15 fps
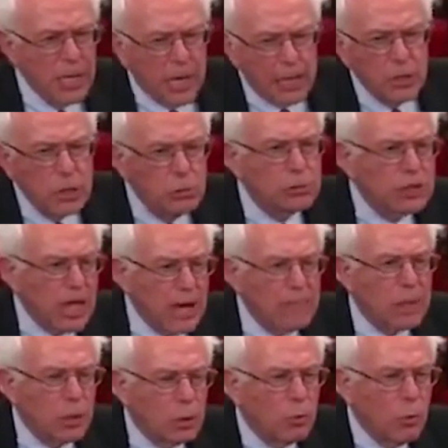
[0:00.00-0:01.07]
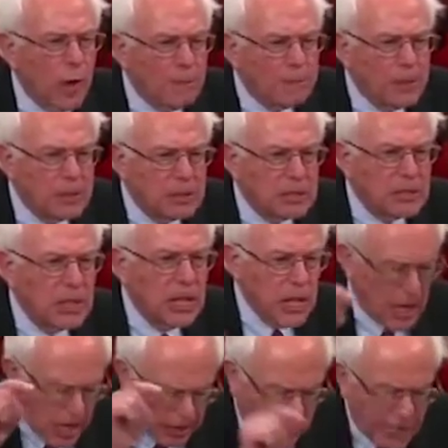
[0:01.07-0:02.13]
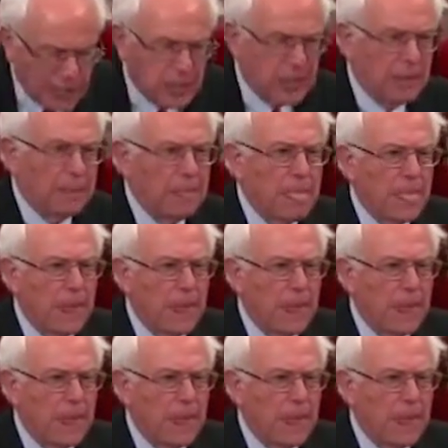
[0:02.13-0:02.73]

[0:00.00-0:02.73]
and used chemical weapons against them.